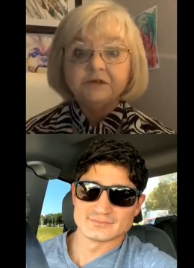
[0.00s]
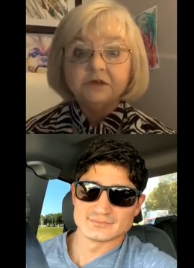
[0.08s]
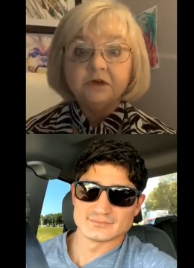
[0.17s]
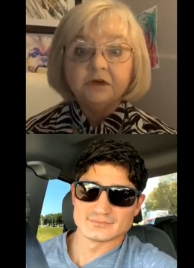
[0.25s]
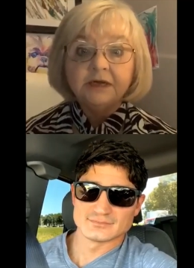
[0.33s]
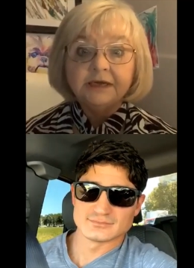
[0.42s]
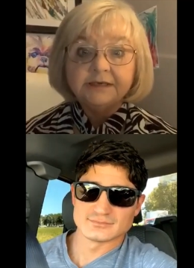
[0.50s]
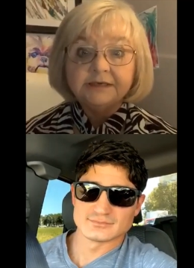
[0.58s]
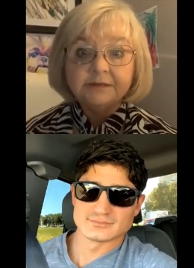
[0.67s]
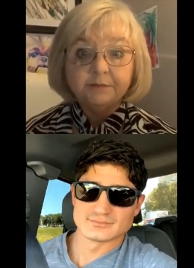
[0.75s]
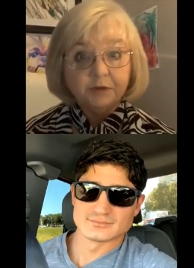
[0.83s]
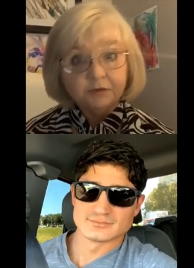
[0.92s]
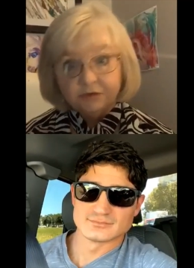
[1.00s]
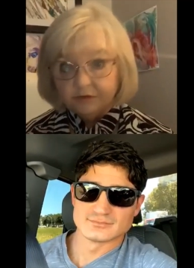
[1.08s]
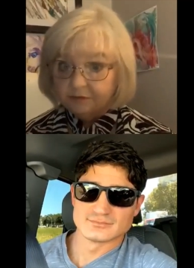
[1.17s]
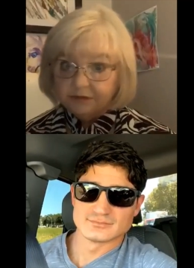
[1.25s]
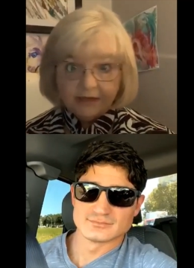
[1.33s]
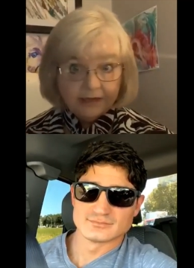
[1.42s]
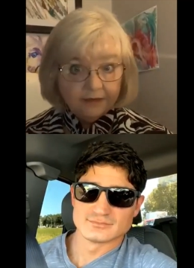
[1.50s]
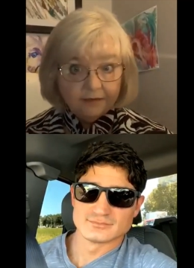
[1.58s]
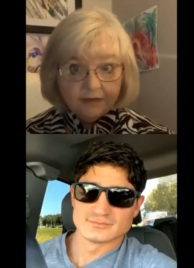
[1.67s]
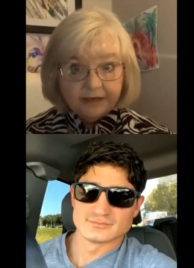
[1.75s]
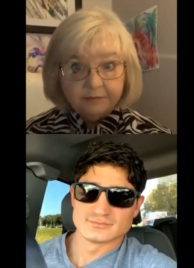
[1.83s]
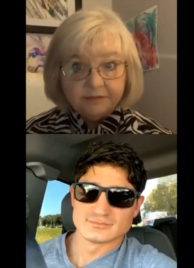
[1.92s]
Speaker 1: ladies, but anything happens
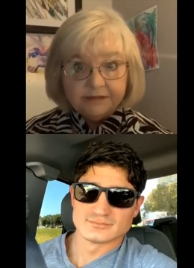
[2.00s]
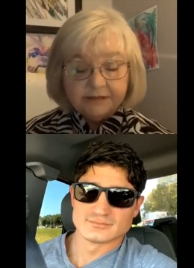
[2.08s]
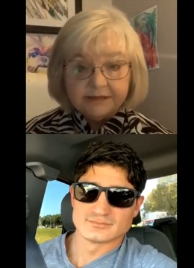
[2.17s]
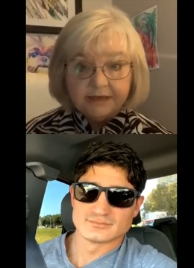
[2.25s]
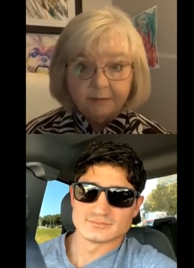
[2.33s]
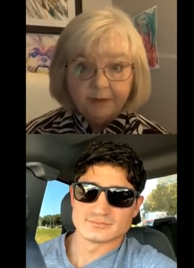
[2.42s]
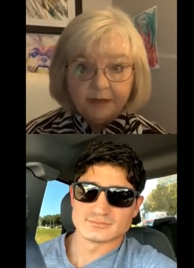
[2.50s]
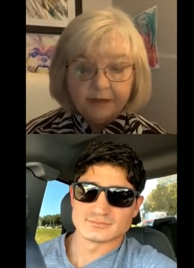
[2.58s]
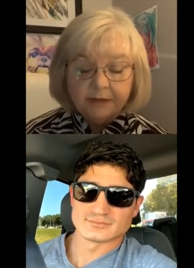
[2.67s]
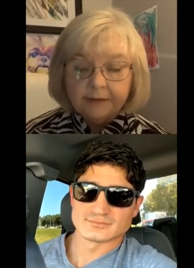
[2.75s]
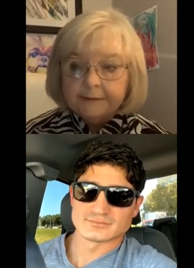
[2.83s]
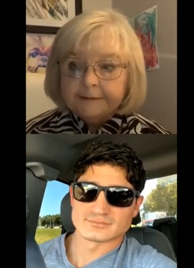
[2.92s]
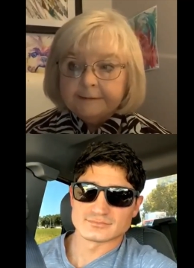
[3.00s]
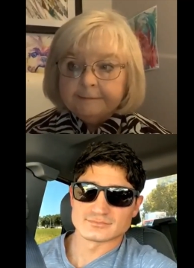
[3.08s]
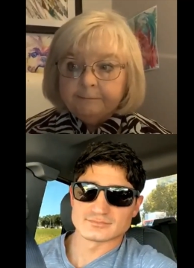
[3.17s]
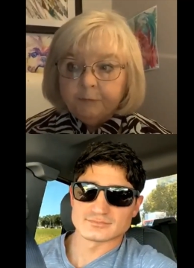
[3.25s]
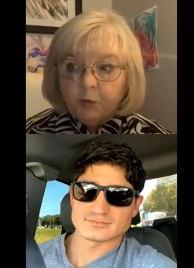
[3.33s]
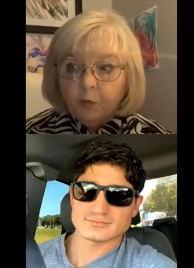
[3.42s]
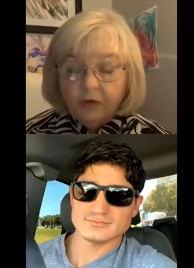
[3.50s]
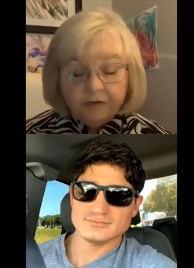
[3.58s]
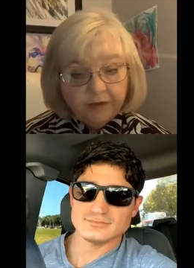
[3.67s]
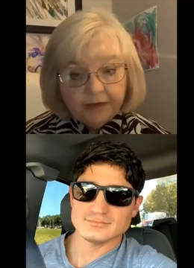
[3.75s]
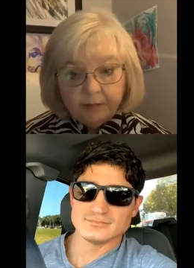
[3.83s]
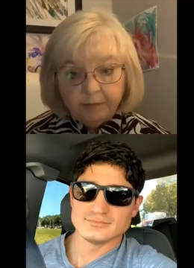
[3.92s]
in Scamland. We've had it
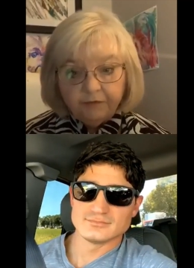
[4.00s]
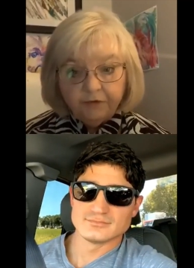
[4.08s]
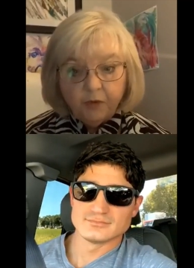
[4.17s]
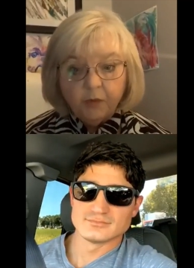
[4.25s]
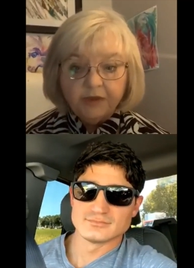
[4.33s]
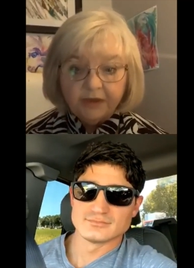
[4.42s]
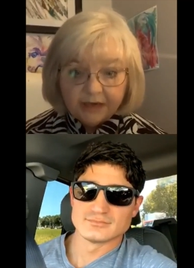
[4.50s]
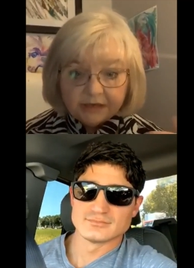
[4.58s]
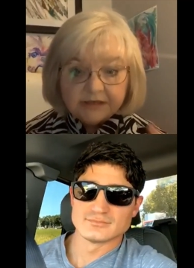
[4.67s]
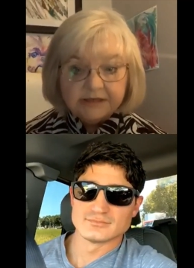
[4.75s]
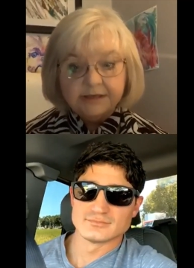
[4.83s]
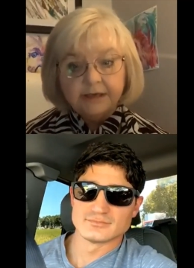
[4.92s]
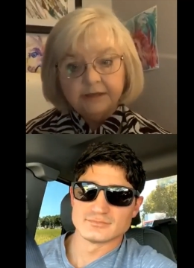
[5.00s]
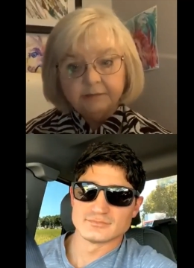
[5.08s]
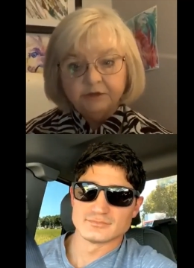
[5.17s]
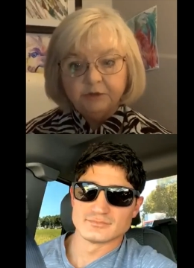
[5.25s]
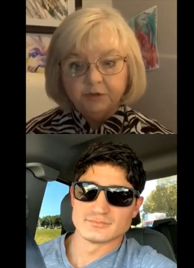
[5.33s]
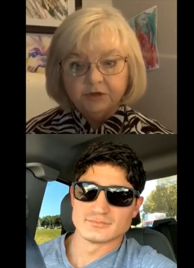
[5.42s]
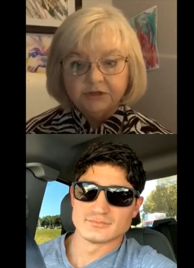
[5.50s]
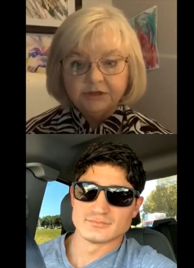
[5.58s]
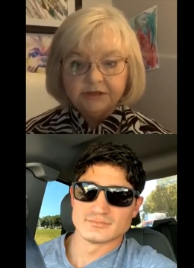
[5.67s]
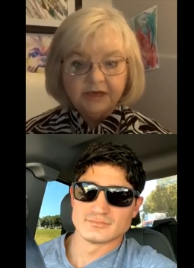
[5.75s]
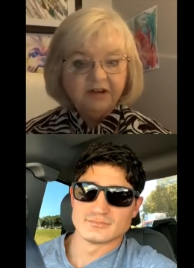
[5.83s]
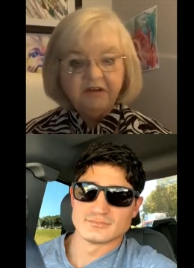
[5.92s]
before where they actually send them to us and say, "Oh,
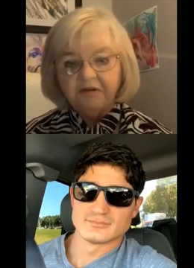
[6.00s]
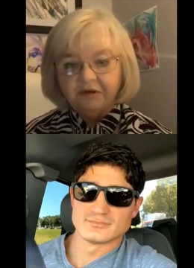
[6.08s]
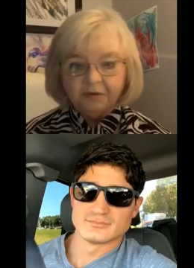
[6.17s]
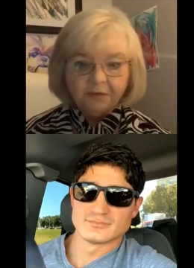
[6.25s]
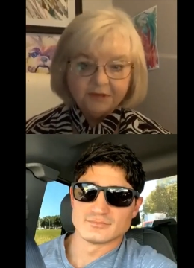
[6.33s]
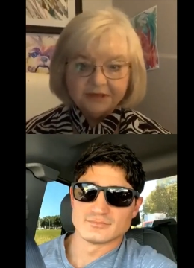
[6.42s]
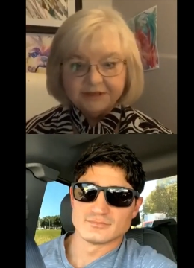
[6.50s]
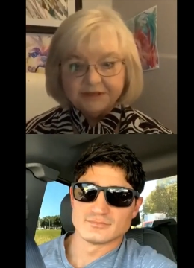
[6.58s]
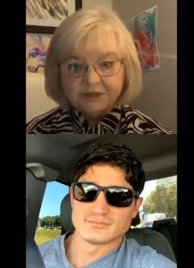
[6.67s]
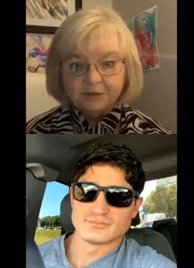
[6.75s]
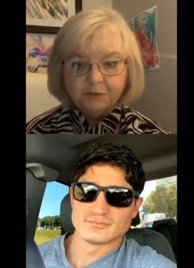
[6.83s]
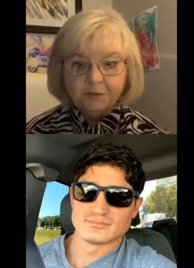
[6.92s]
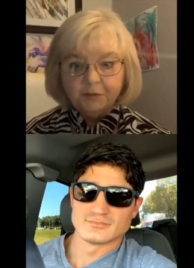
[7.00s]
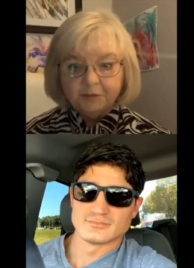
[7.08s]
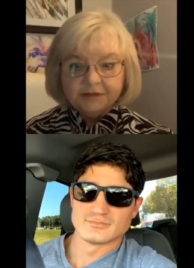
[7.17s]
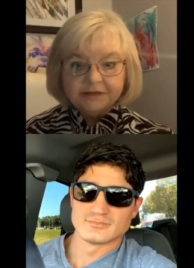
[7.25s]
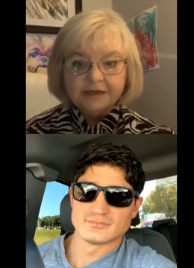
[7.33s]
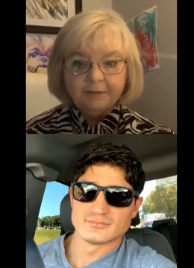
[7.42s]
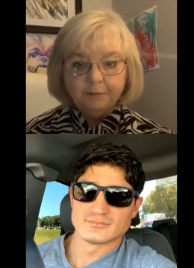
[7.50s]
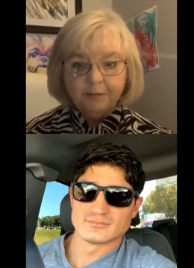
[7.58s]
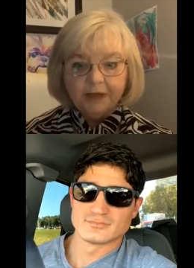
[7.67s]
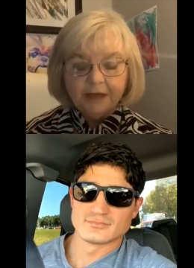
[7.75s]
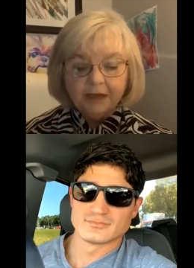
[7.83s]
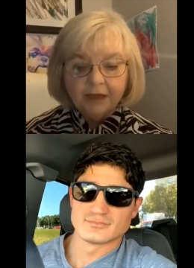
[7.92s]
look what this stupid woman sent me,"
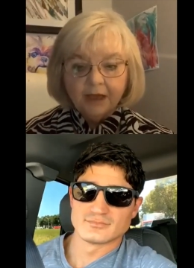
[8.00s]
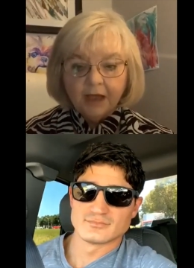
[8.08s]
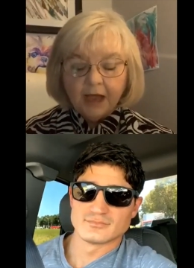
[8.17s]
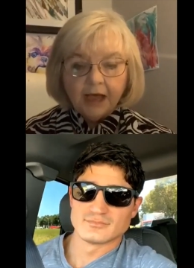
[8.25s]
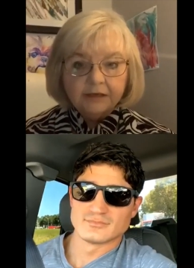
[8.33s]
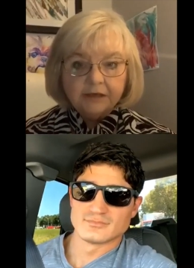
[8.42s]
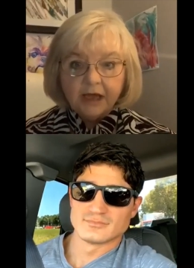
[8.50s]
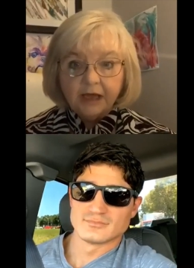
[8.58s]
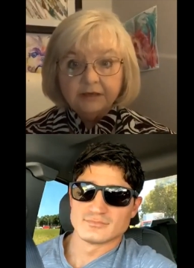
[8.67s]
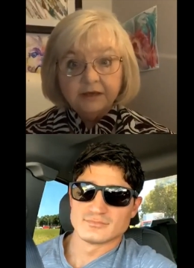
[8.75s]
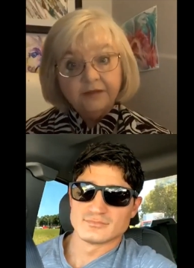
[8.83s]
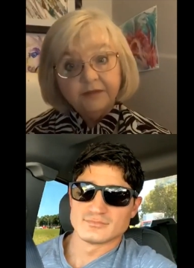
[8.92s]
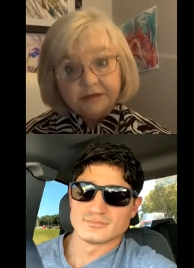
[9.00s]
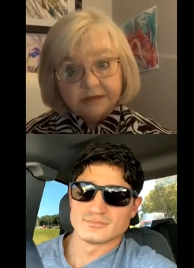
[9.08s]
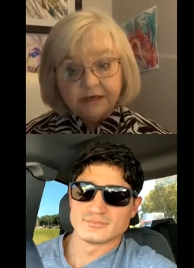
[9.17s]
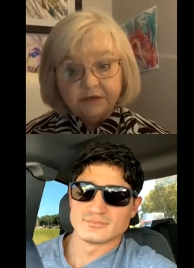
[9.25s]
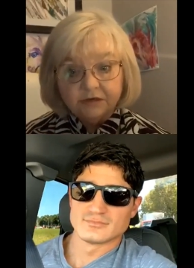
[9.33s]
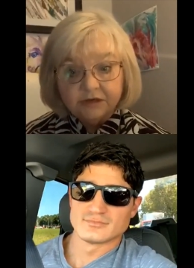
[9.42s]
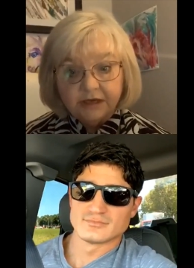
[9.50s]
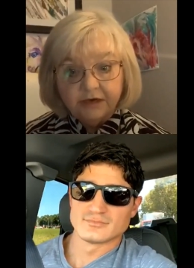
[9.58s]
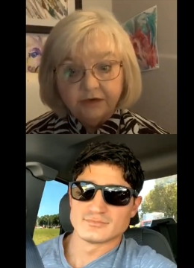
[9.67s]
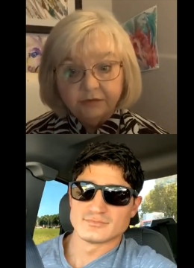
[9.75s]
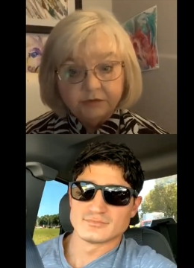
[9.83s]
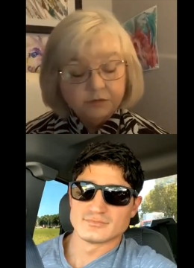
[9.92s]
and and and they send us their nudes,
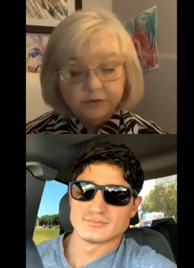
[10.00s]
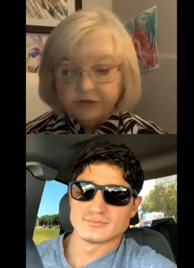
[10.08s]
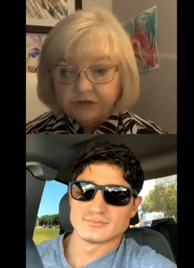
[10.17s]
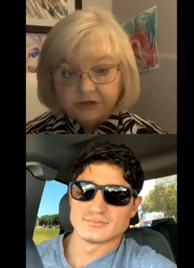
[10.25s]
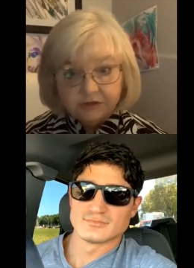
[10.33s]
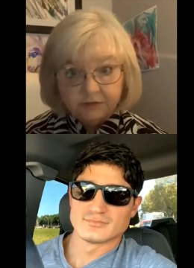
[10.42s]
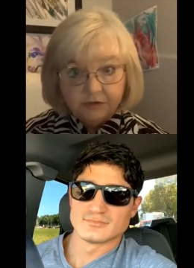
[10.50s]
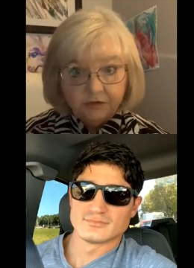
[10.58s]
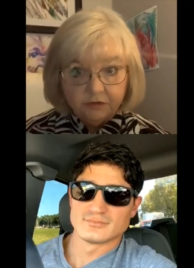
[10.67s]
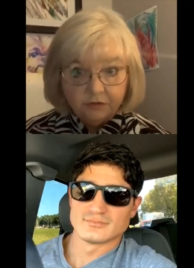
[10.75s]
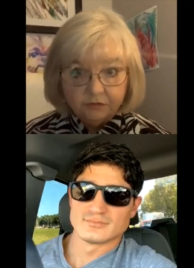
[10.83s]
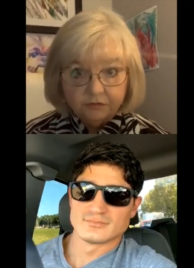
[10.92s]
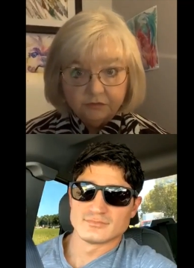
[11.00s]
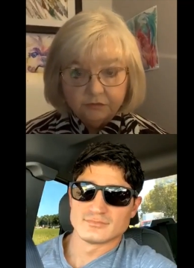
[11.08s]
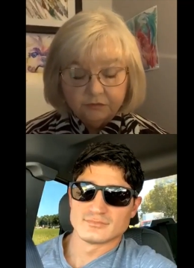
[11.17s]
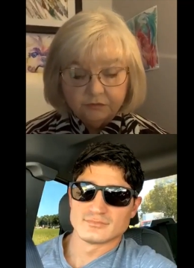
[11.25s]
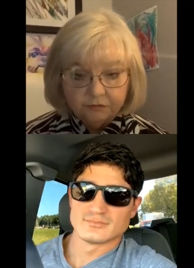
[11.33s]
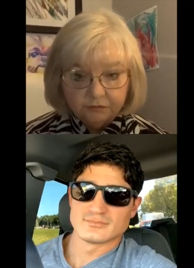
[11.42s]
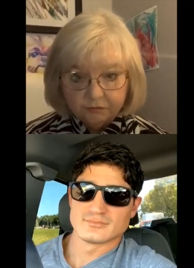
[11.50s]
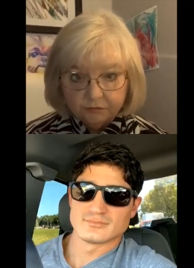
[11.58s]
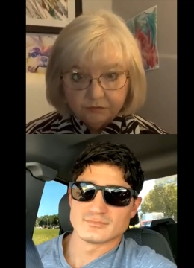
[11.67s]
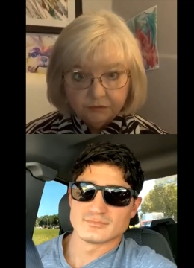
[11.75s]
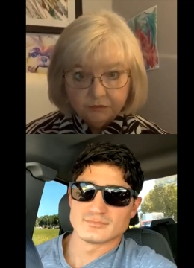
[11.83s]
which is you know doesn't